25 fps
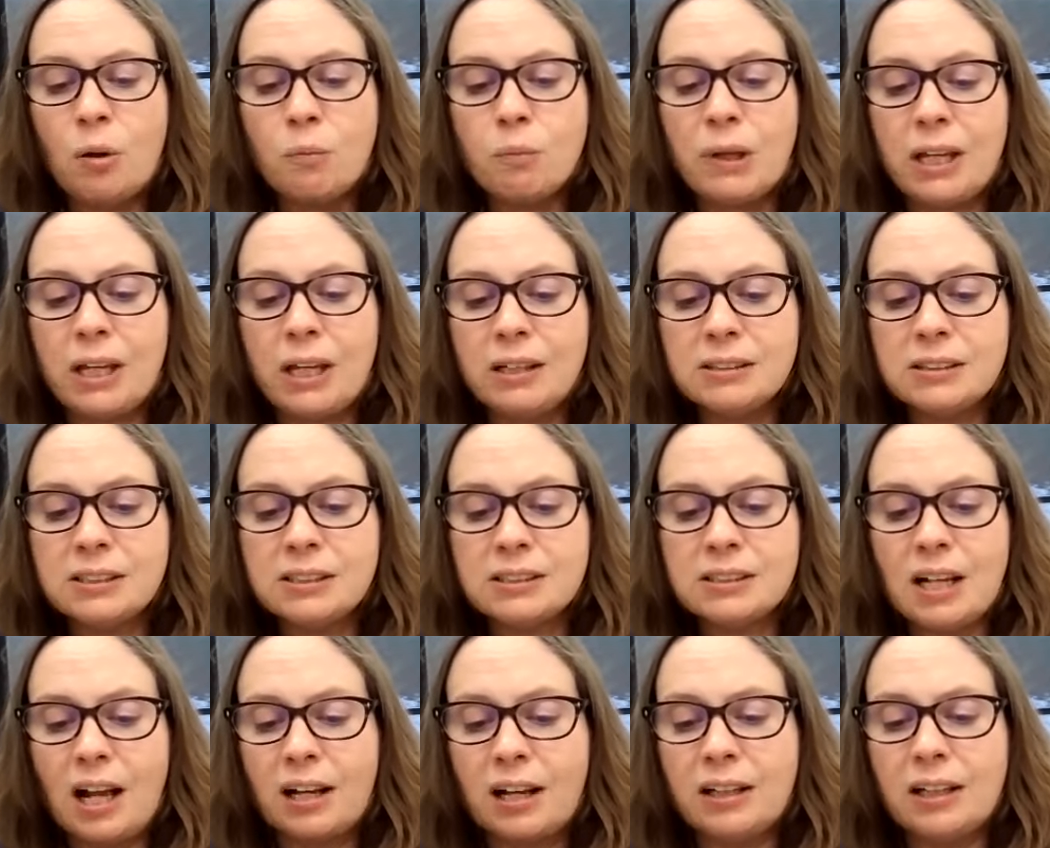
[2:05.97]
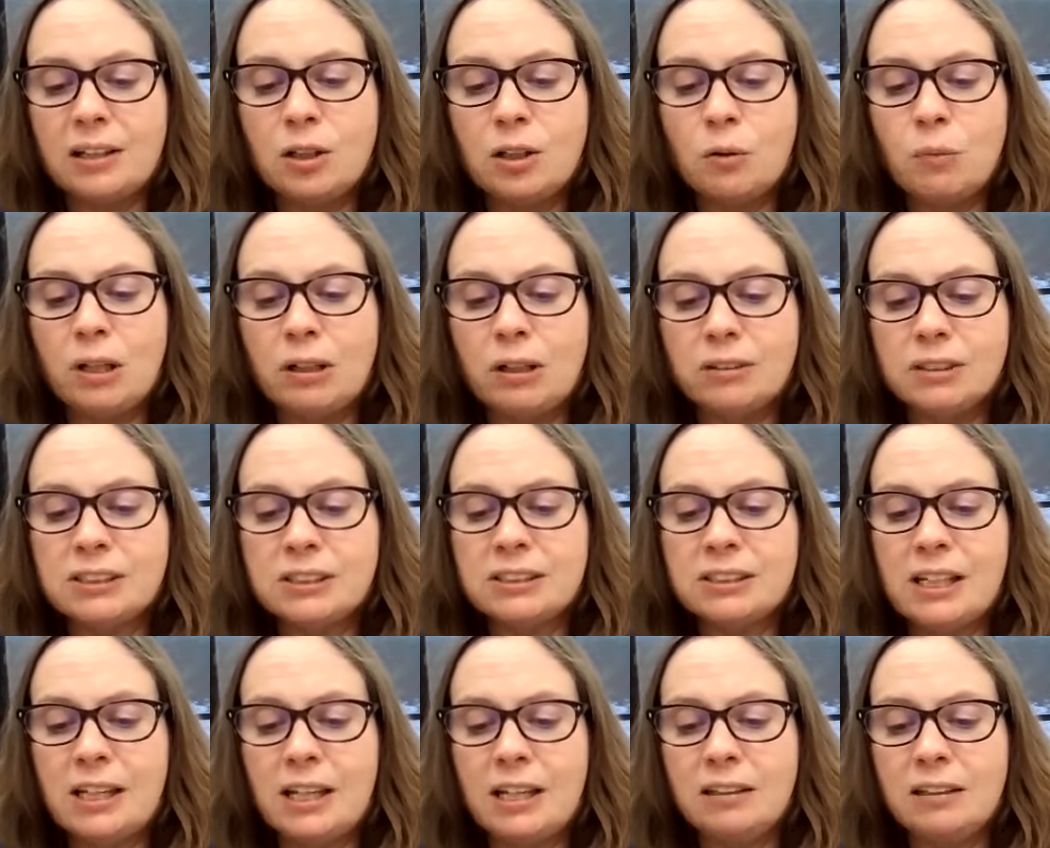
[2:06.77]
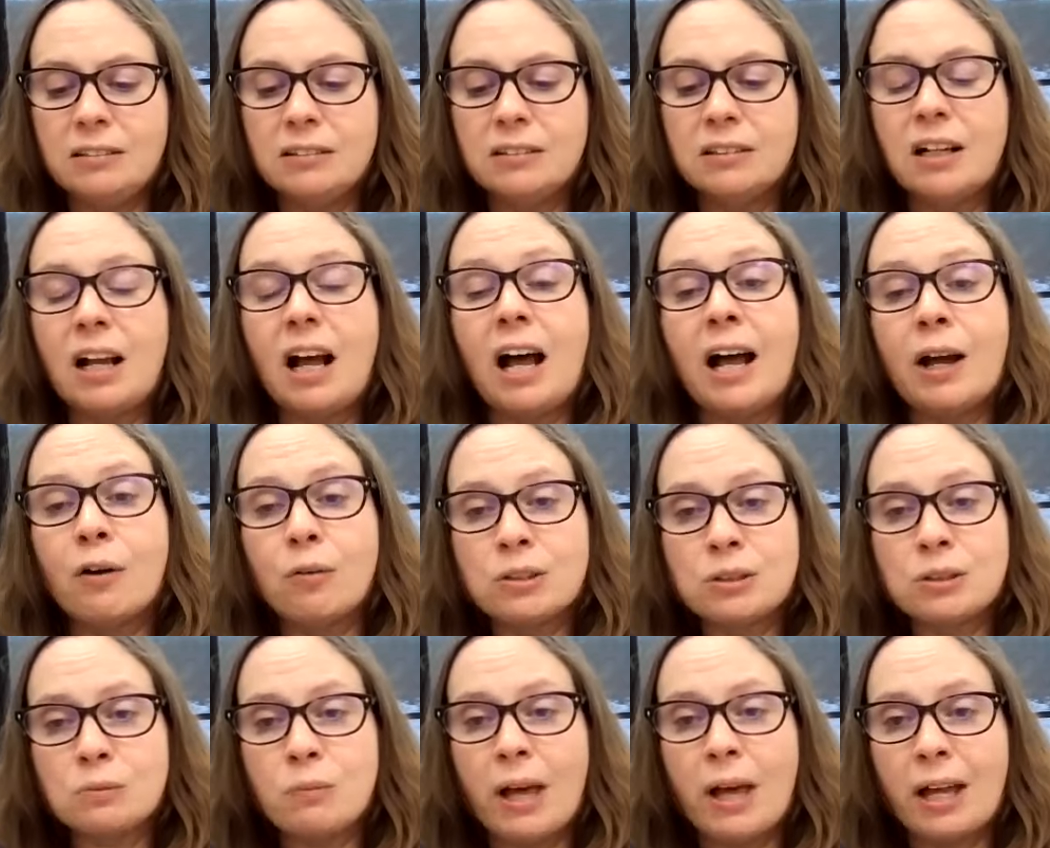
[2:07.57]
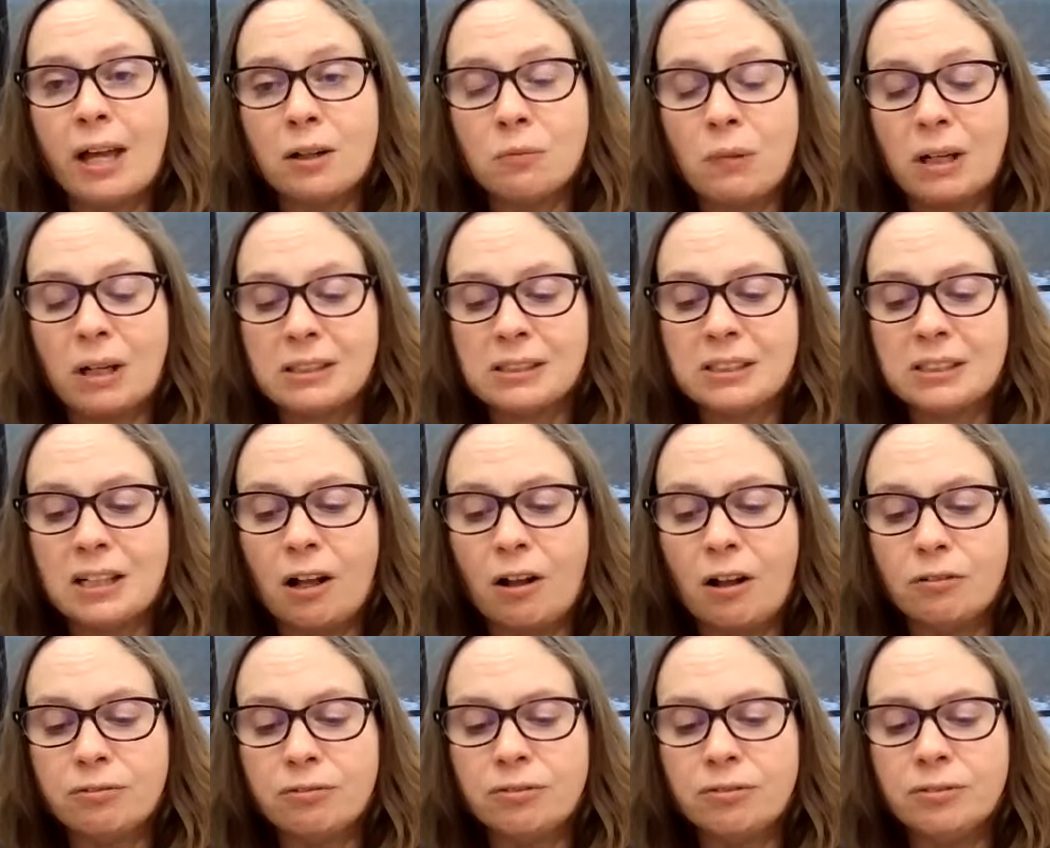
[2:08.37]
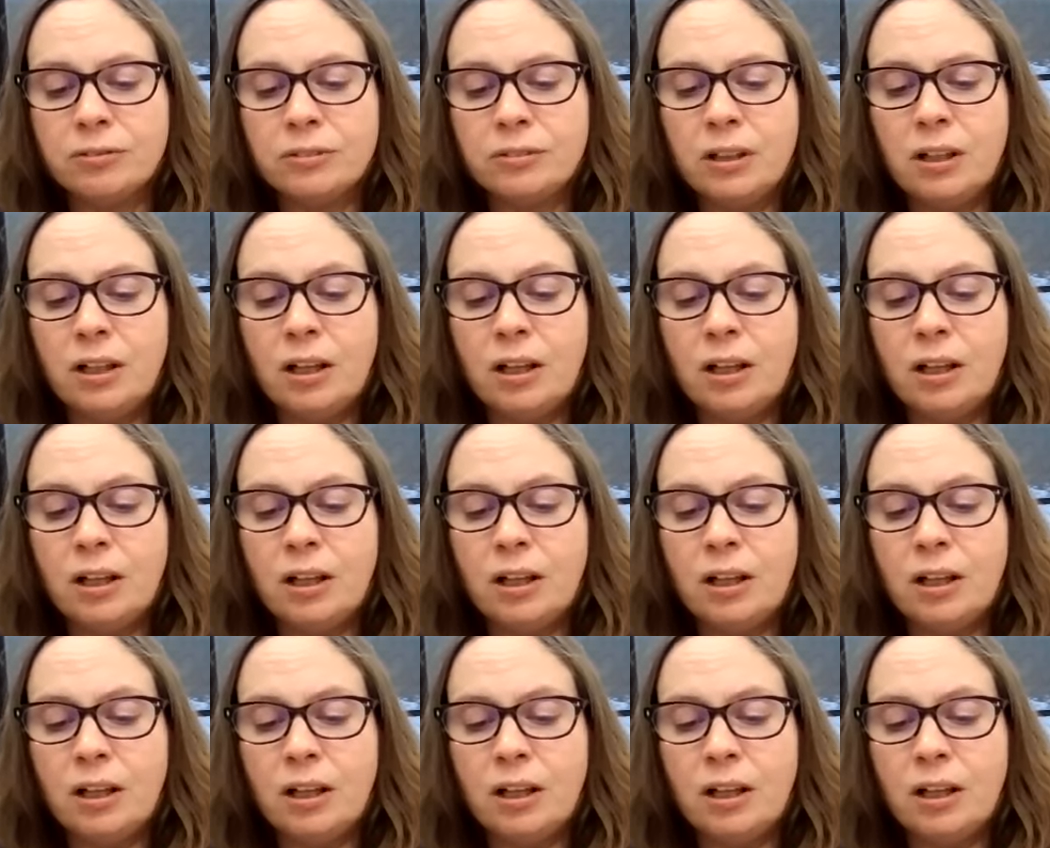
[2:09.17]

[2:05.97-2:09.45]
Being stuck in the middle seat, I was mad at myself.